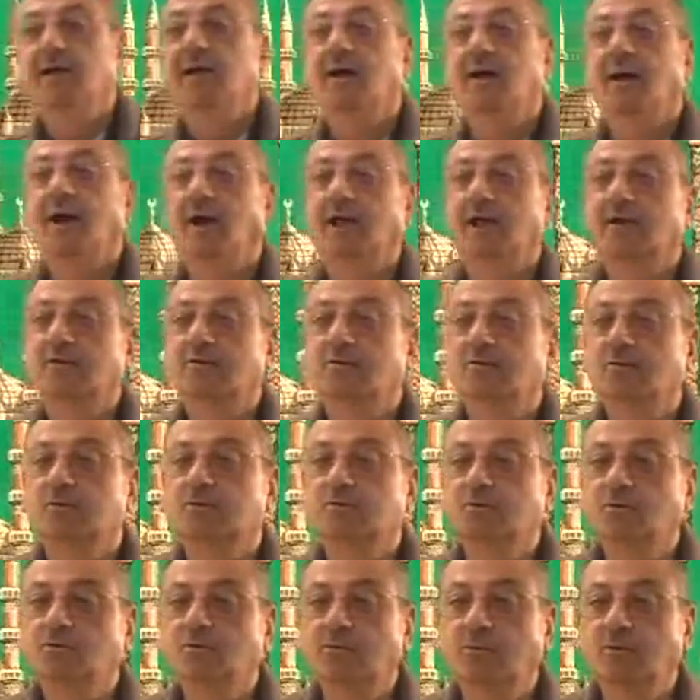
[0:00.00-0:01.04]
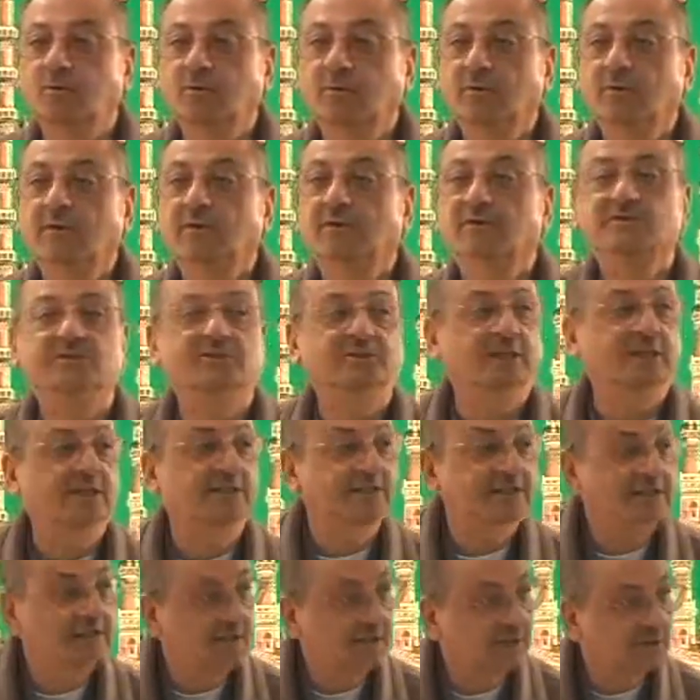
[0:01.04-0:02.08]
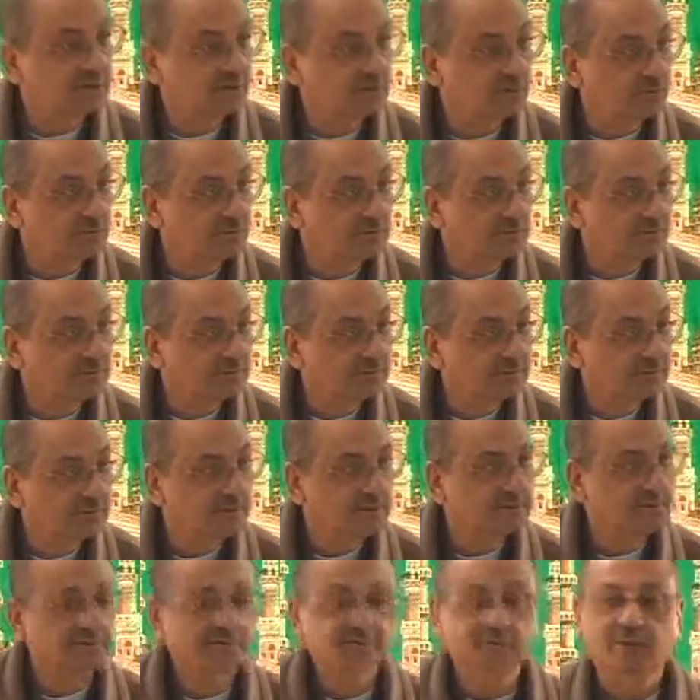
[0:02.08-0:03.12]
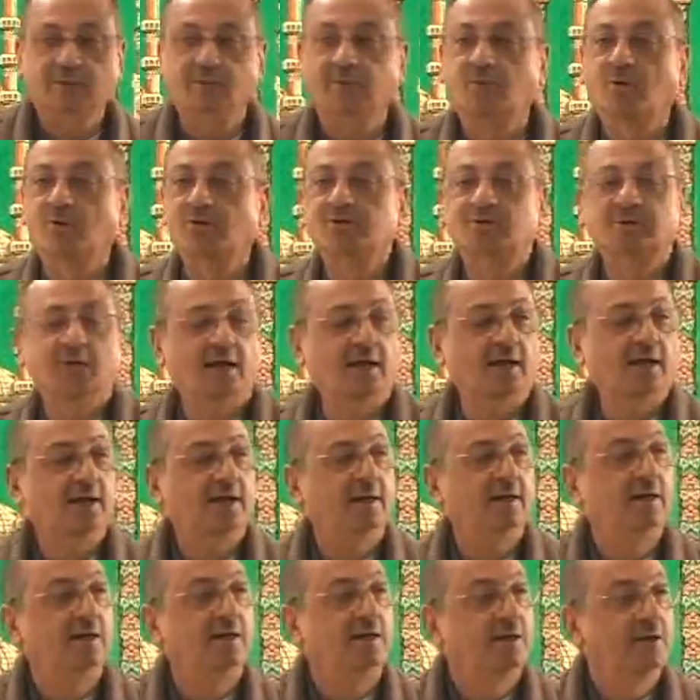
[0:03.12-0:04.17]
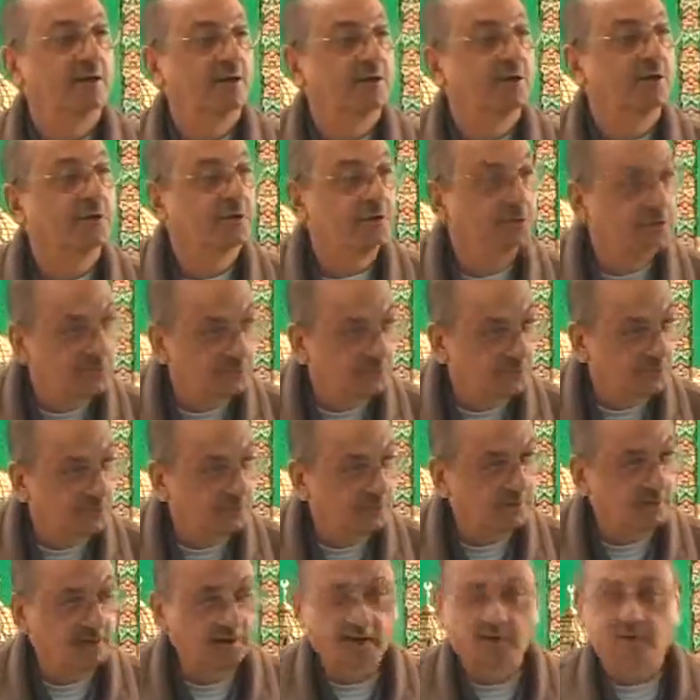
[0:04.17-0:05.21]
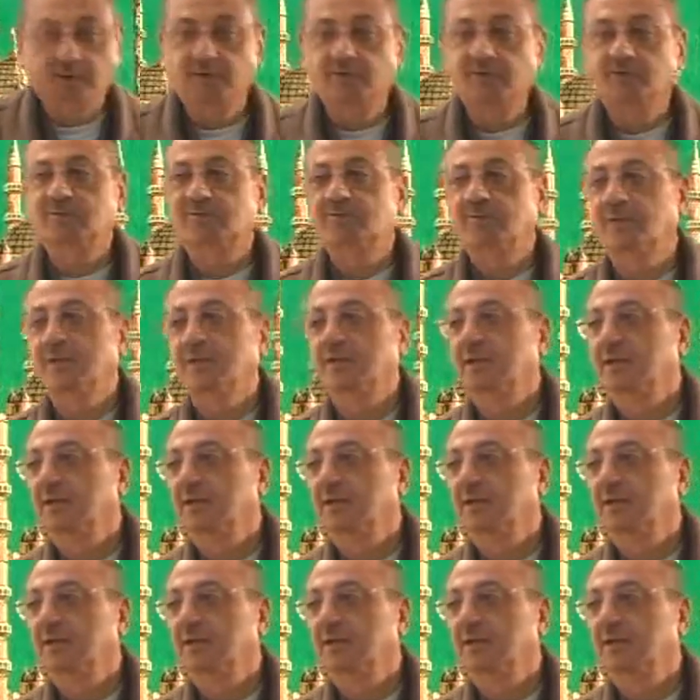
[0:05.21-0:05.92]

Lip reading: Al-kutubu jadidatun. The books are new. Are you with me?